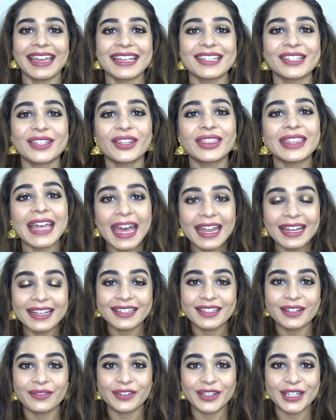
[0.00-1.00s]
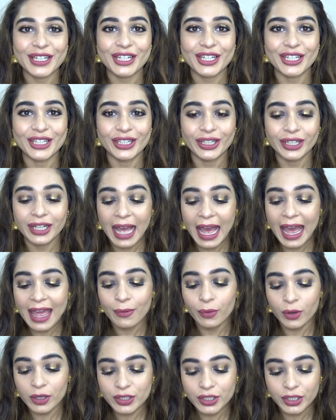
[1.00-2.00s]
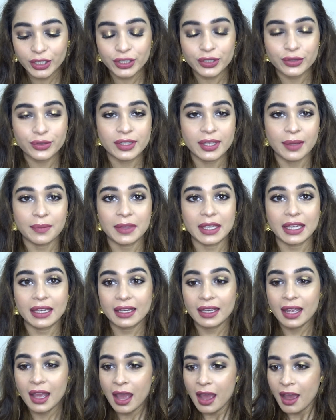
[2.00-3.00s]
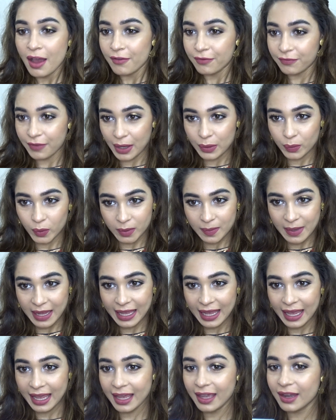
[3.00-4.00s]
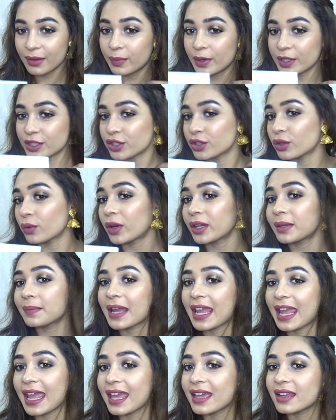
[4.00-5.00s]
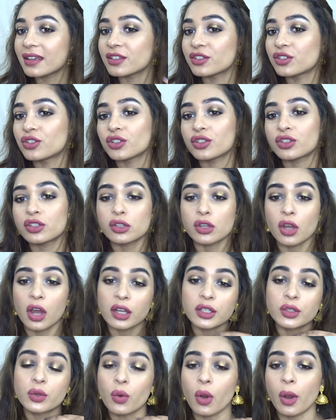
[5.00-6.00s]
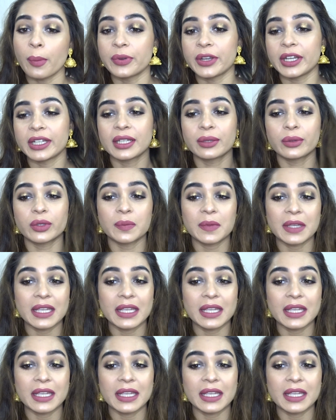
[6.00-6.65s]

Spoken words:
So that is the finished look. I was going to do something fun with my hair, but you know what, my hair is just not cooperating with